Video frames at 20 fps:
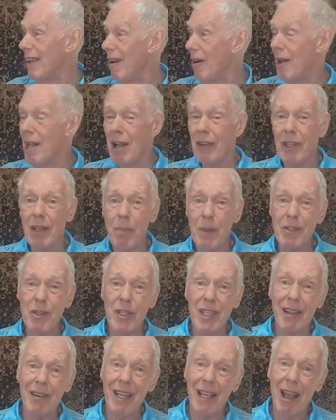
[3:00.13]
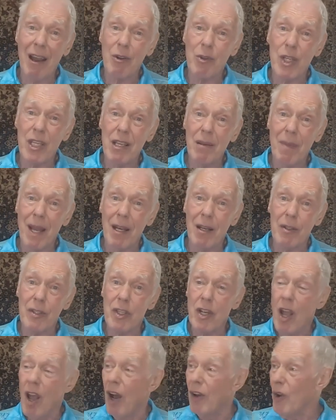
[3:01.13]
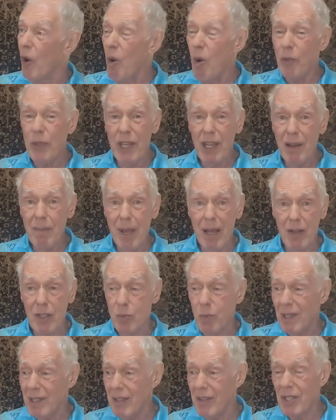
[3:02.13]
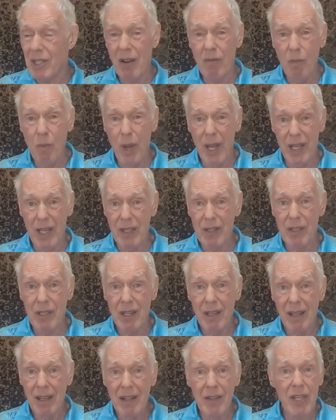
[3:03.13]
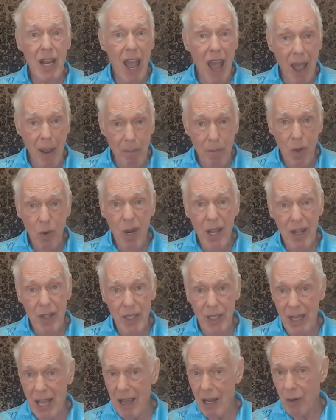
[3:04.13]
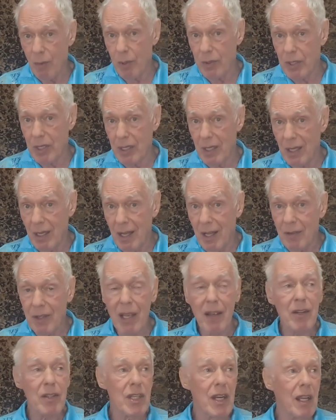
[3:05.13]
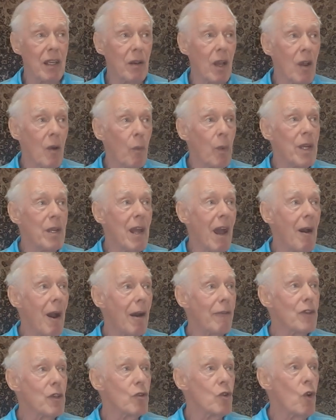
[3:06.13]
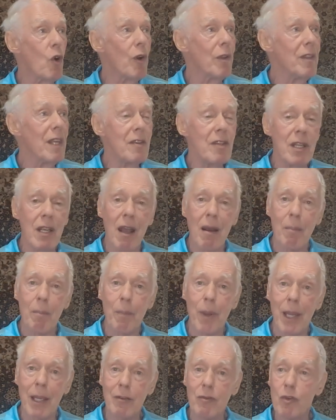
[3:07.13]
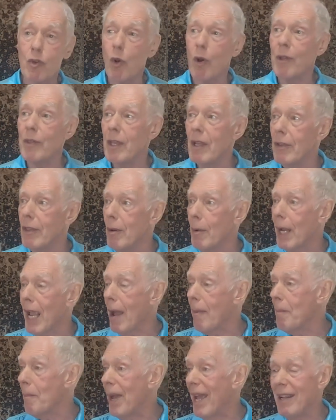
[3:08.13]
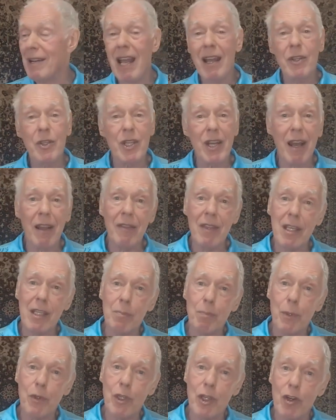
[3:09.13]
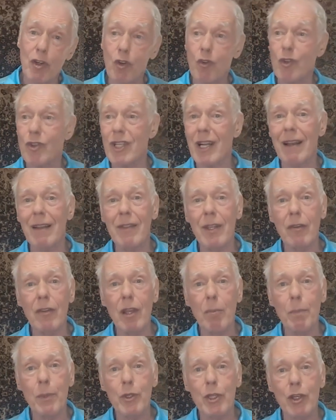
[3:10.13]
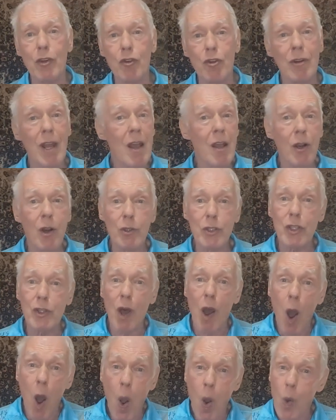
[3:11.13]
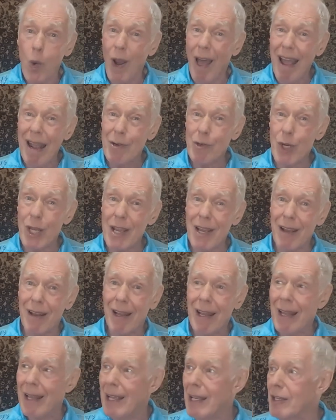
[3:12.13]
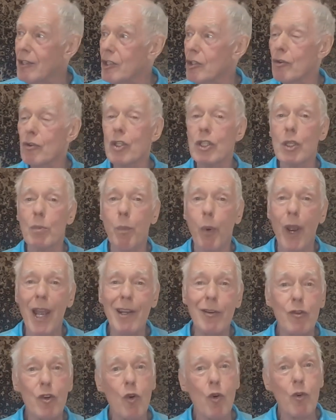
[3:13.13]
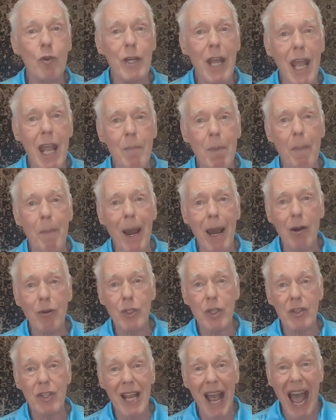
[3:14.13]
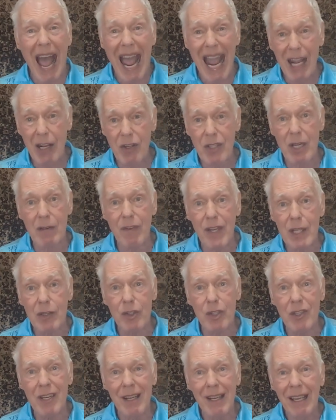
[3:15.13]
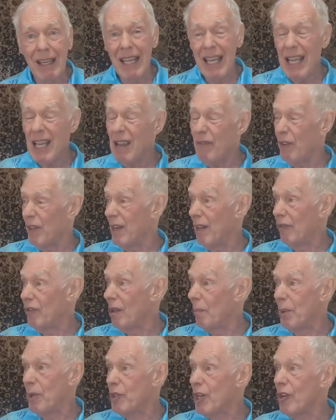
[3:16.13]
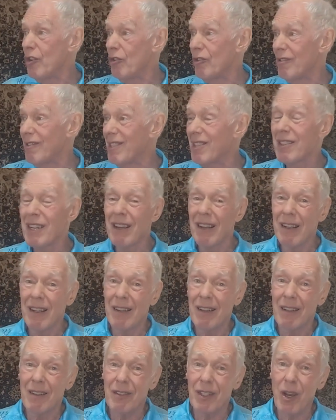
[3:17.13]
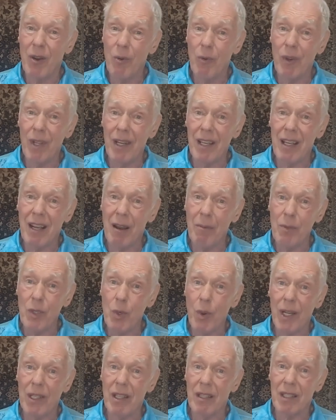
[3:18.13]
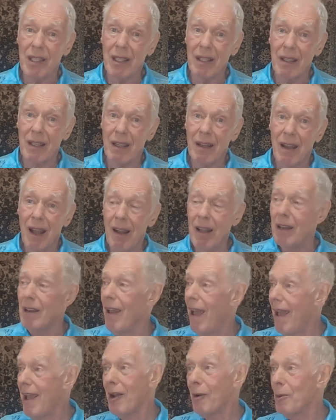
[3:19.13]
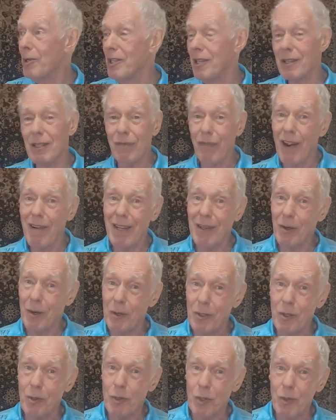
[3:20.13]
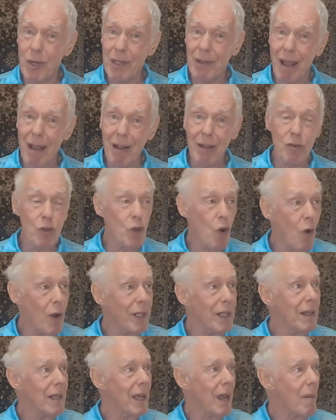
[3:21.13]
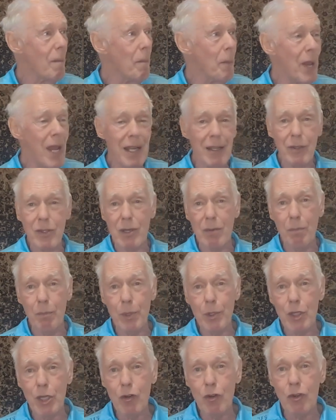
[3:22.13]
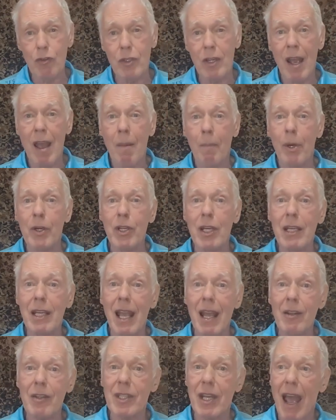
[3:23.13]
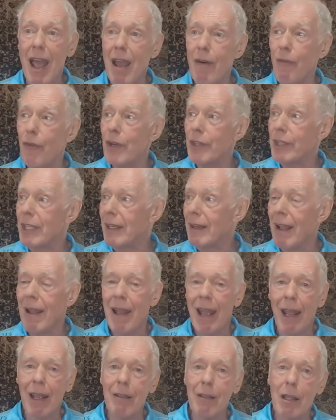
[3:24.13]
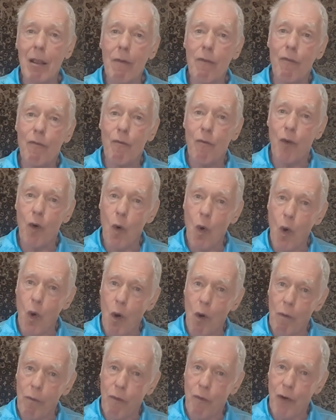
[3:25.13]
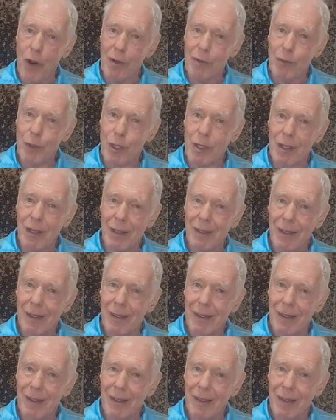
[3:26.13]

now, they've been sending out emails, and all the emails, well, in some ways, it's emulating Equity. They're saying, we now have to join this campaign, join the other campaign, sign this petition, sign the other petition, because the whole idea is to spread your name about as activists, even if the petitions don't really come to anything. And Equity is very good at doing that, joining campaigns and petitions, but it gets everything in the forefront,